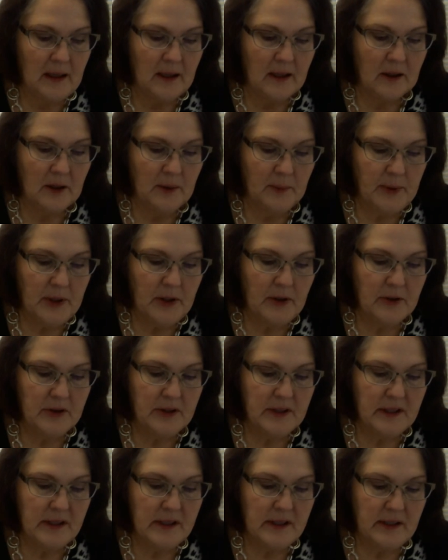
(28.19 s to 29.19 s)

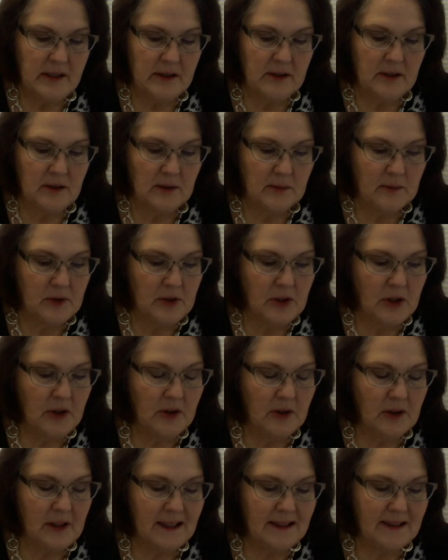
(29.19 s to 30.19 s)
computers and systems,
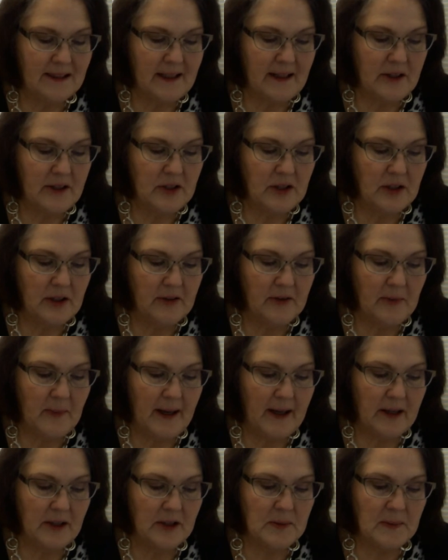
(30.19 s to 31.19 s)
utilization of
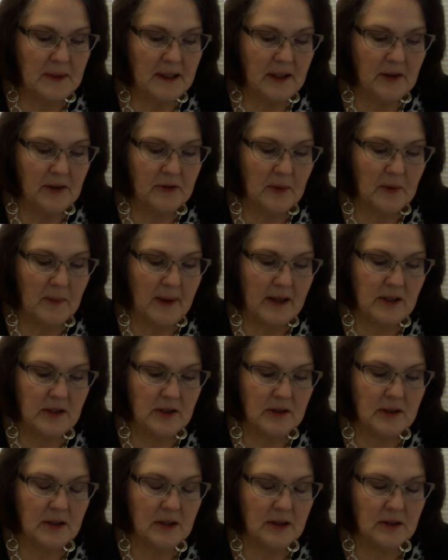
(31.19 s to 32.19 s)
management
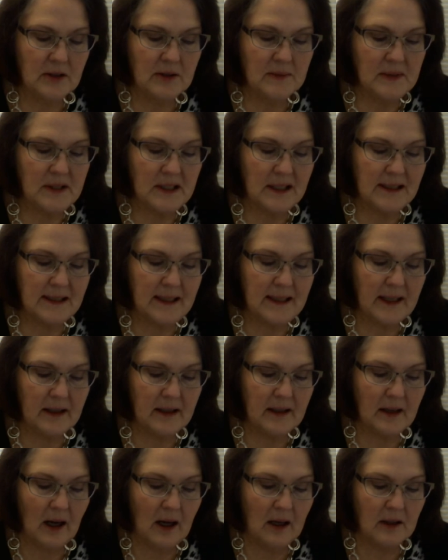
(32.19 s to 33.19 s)
information systems and
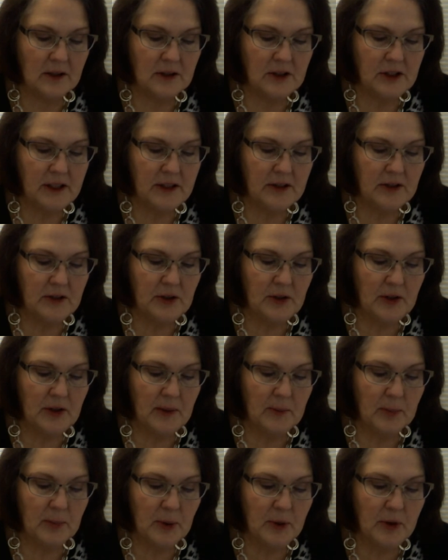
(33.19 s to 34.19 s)
technologies to
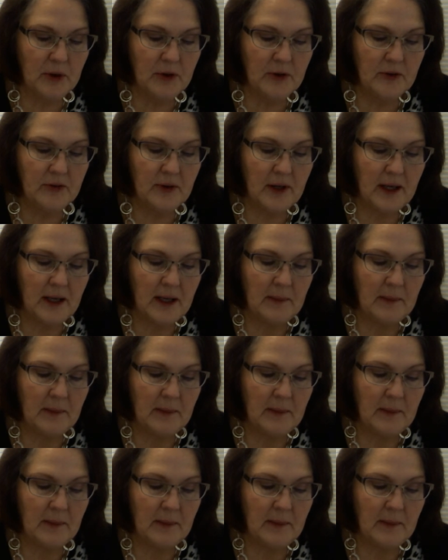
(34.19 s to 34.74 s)
improve